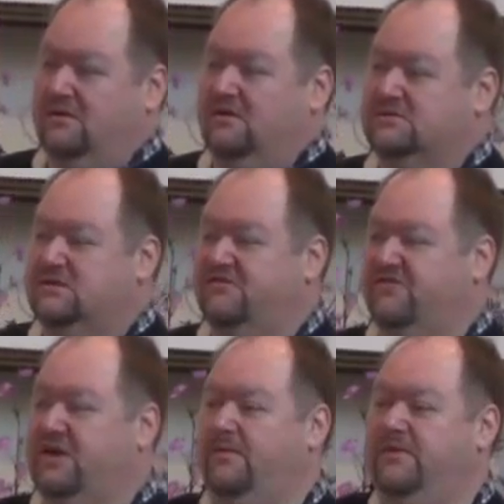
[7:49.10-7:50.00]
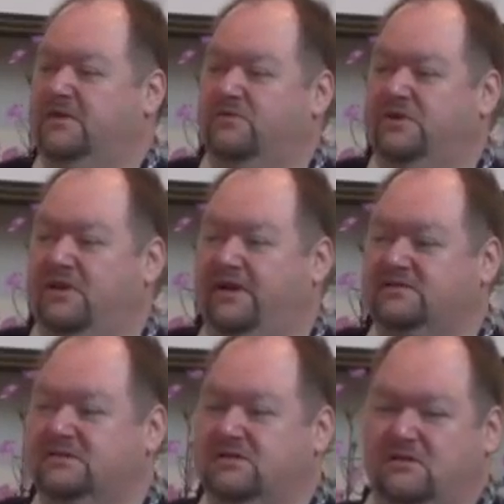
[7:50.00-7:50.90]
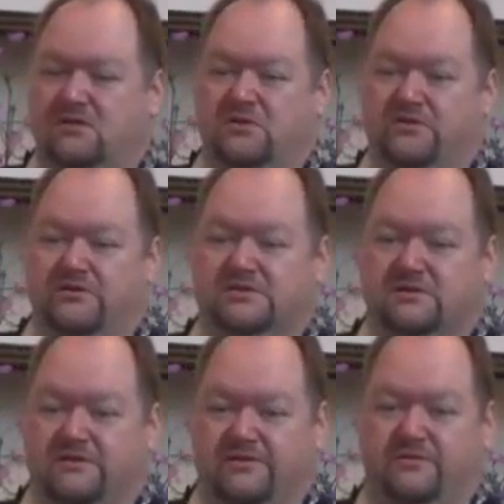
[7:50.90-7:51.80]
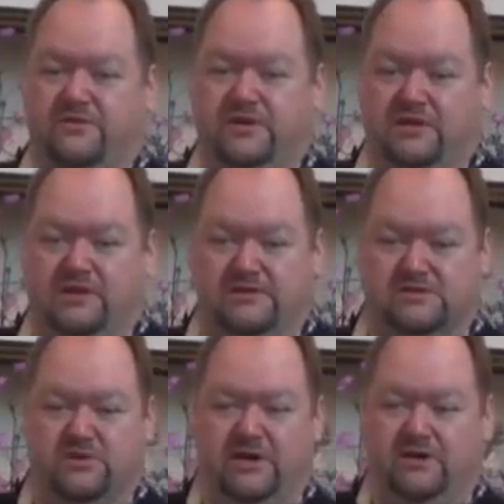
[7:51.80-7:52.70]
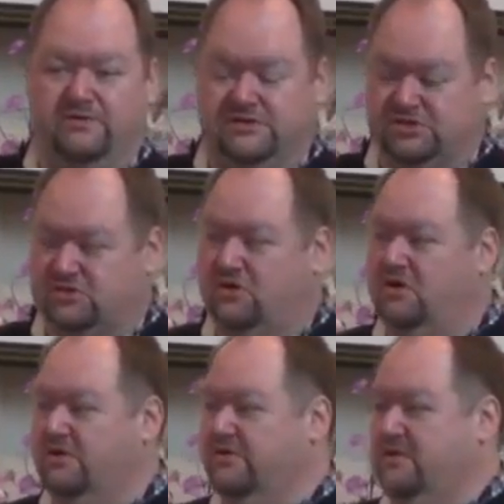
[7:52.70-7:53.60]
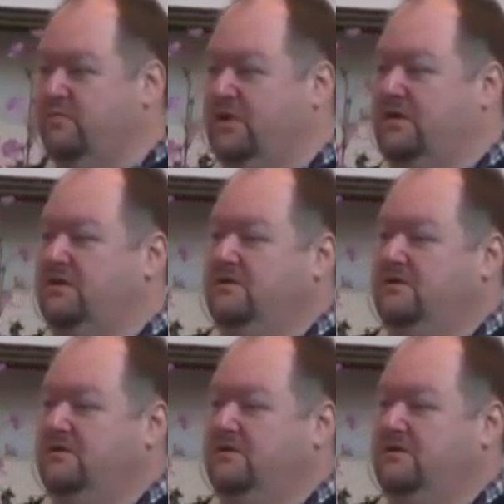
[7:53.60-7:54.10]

Instead of stopping and realizing, you know, there is an authority that is greater and stronger than me.